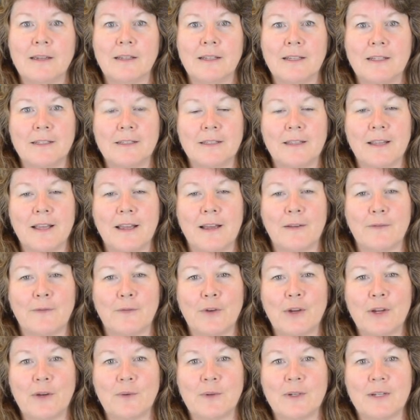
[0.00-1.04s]
is that
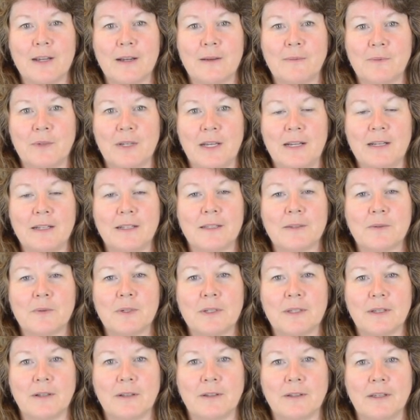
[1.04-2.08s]
frequent updates
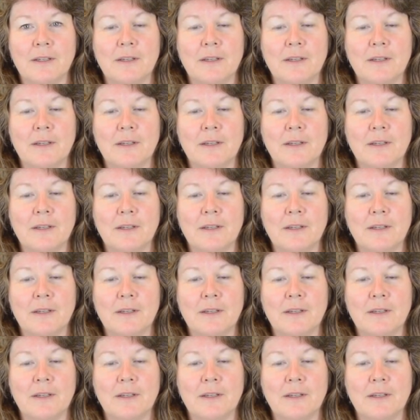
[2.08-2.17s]
result